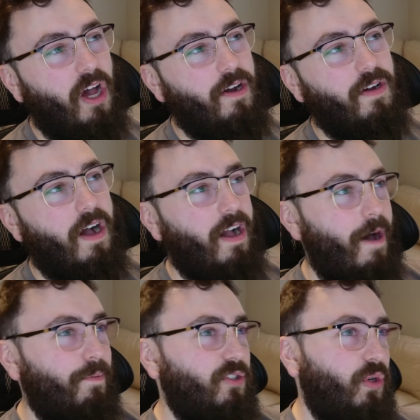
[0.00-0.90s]
underdog
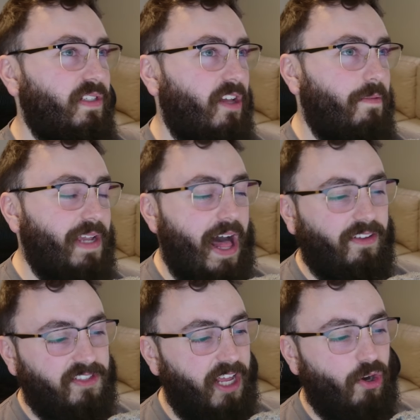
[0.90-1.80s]
opportunity is going to be
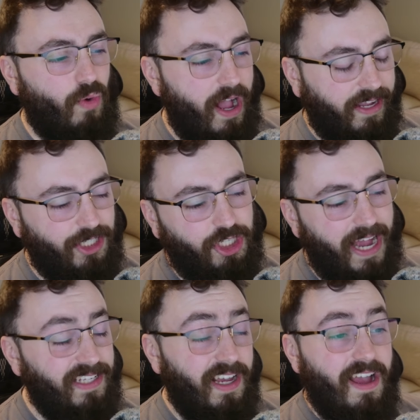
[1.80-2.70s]
Alexander Rakic.
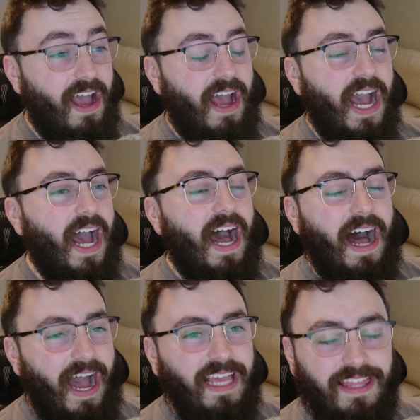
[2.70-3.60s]
Guys,
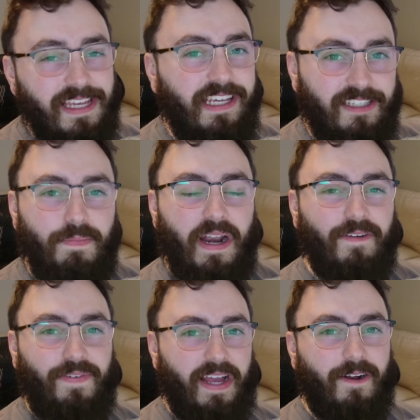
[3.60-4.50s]
I think he's a better
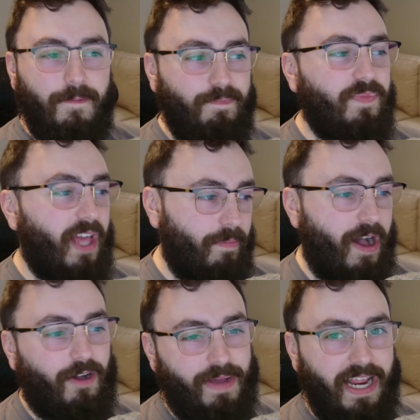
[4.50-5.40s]
fighter than
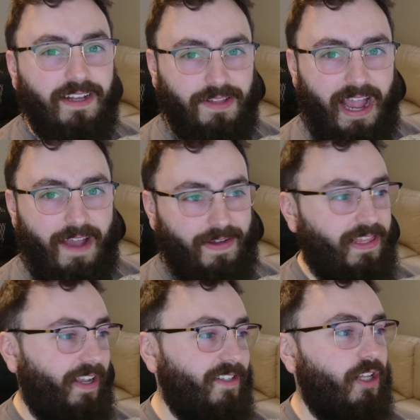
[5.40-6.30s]
Magomed Ankalaev. I
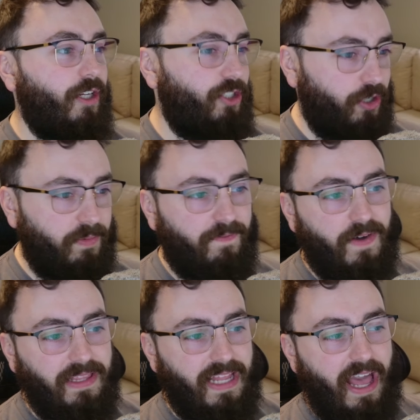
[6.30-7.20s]
think he's going to chew up the
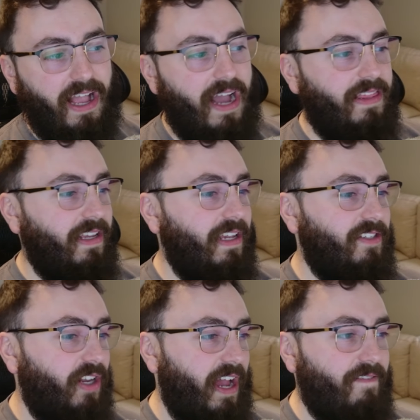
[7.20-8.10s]
front leg. I think he's
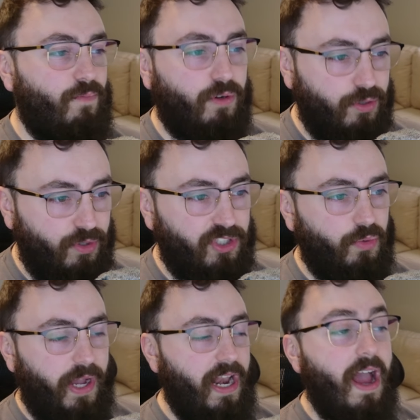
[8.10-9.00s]
going to have more tools to
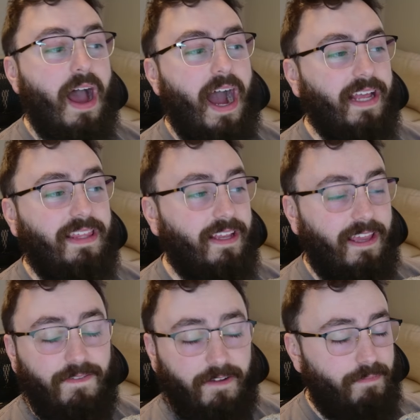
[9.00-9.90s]
win. I think
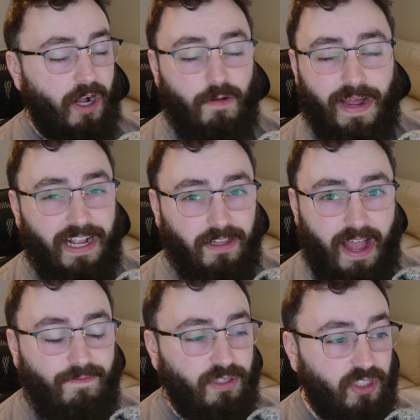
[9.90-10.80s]
even if Magomed
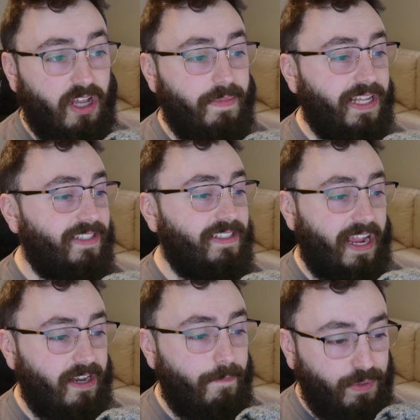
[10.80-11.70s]
Ankalaev wants to come in and
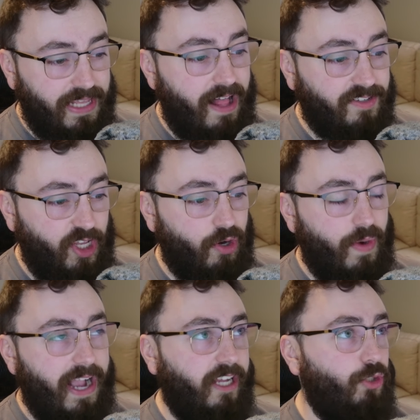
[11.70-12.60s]
stand up with Alexander
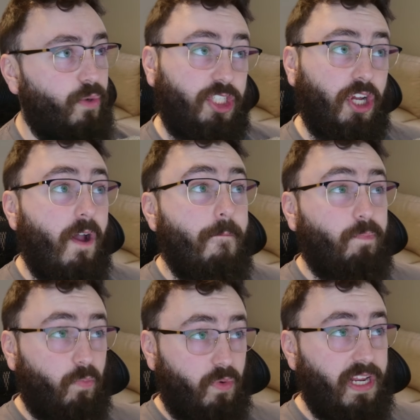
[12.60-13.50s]
Rakic, which
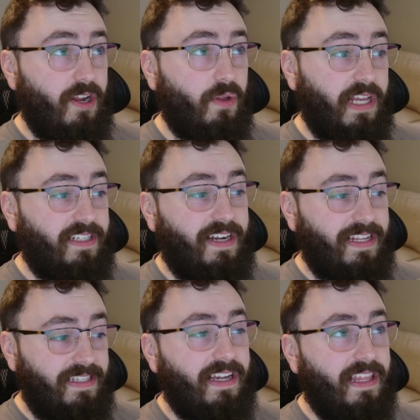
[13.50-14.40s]
we know that's an
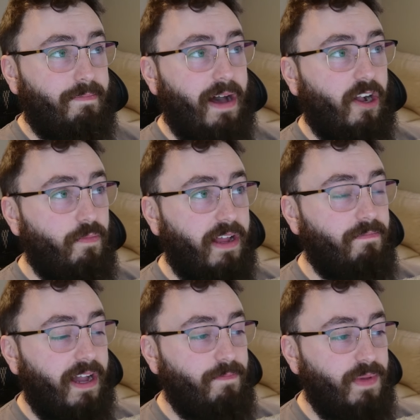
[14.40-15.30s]
idea that Magomed
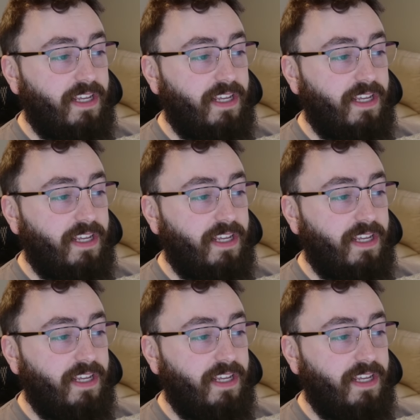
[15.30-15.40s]
might be